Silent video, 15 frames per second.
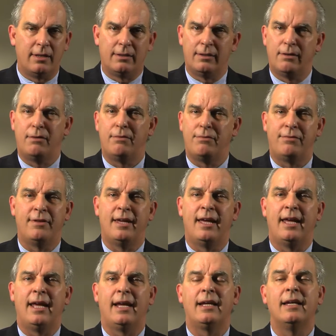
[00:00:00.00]
little
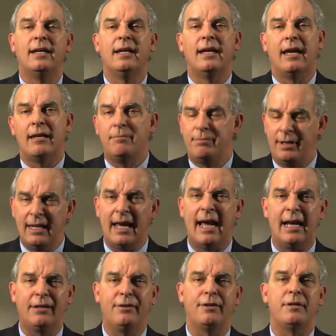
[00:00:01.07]
thing, and be
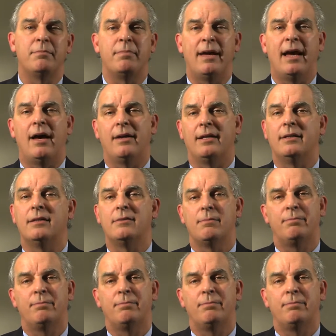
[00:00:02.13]
accurate about it.